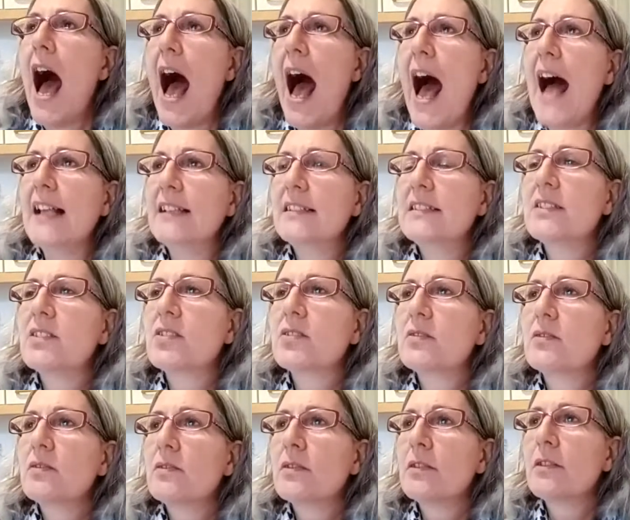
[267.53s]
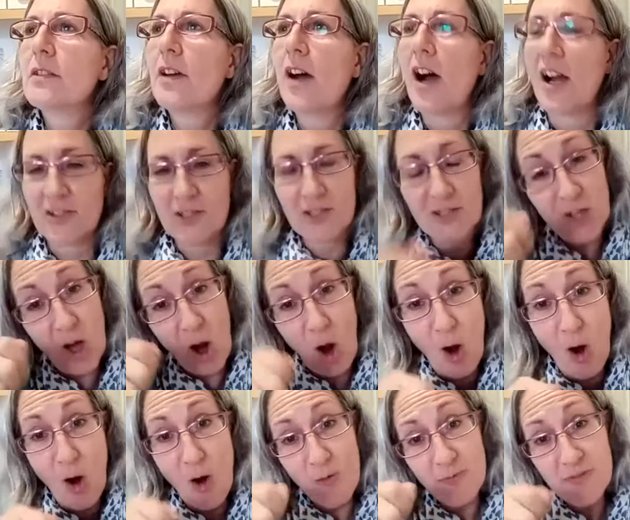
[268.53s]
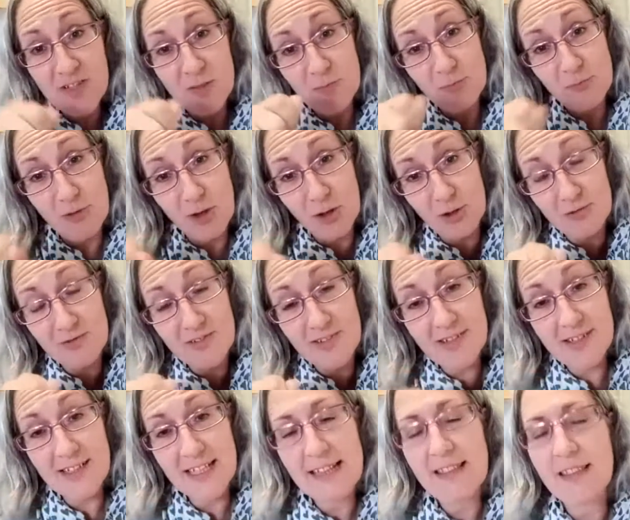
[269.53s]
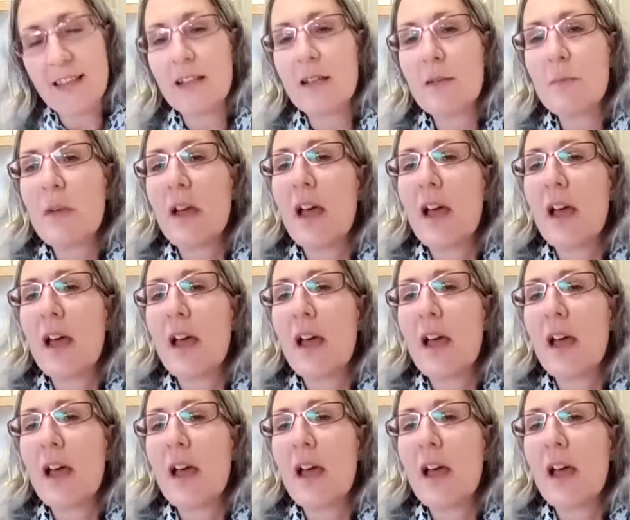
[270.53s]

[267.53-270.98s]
And I just carved some runes in them.